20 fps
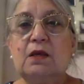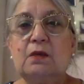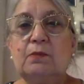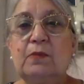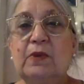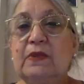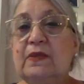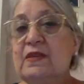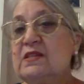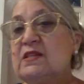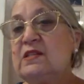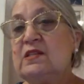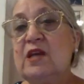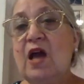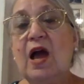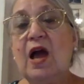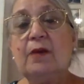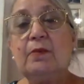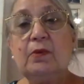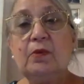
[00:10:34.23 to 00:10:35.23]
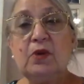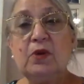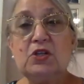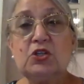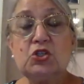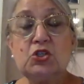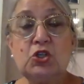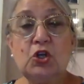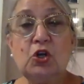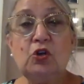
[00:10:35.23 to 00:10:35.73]
But this time I'm going to
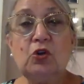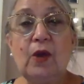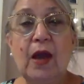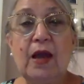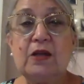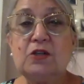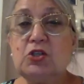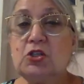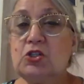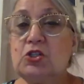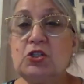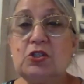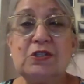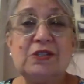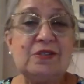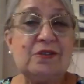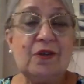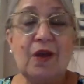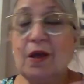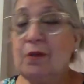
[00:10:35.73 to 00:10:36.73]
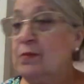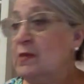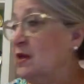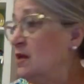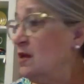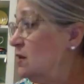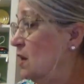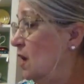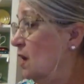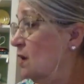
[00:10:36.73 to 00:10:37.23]
show you how to
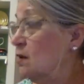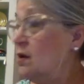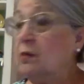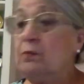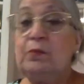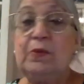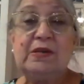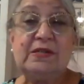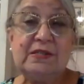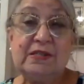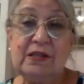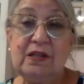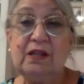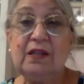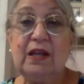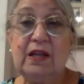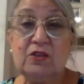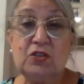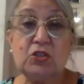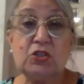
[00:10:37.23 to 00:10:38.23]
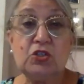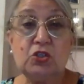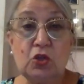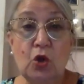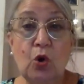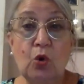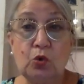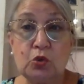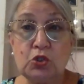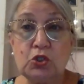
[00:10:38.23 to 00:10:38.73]
I just
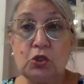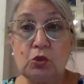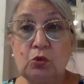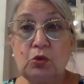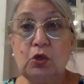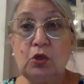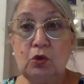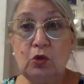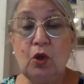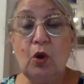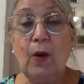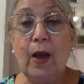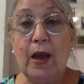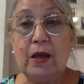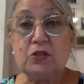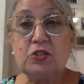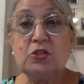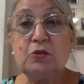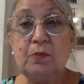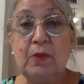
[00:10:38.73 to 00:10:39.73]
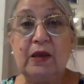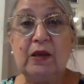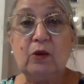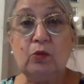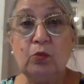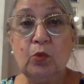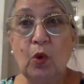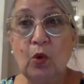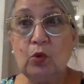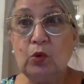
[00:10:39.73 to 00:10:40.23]
told you, how to make a
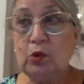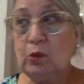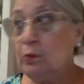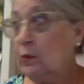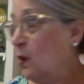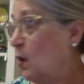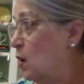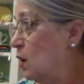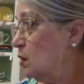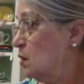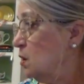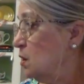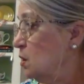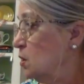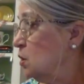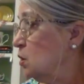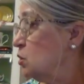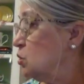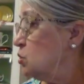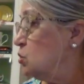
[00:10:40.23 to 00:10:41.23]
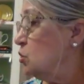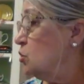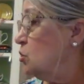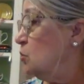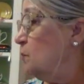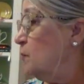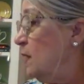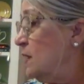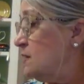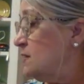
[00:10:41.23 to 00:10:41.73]
roller ball. So you're
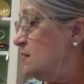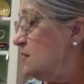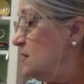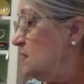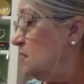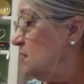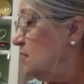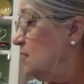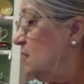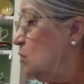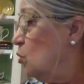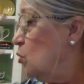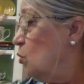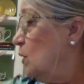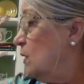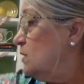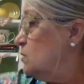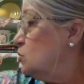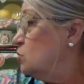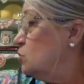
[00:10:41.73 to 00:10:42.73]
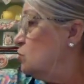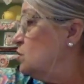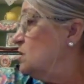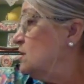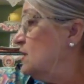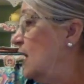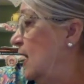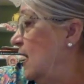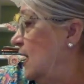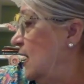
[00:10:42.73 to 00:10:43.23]
basically going to
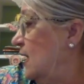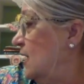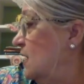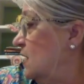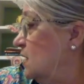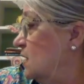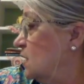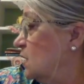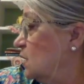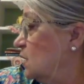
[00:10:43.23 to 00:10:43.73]
take,